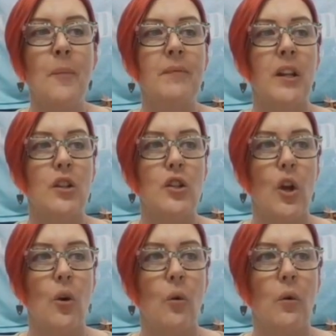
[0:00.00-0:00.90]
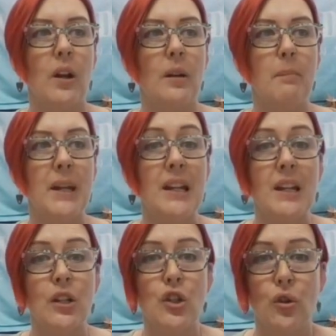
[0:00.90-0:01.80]
So being
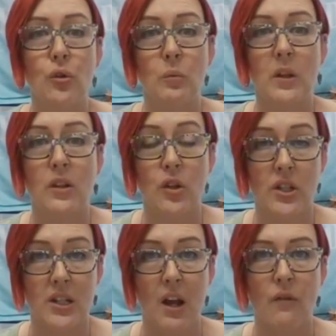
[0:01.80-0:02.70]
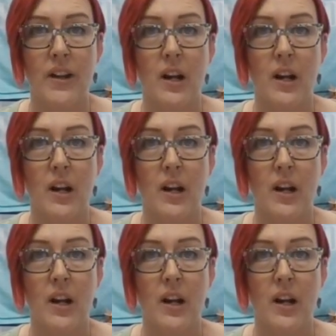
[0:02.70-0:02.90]
in tune with yourself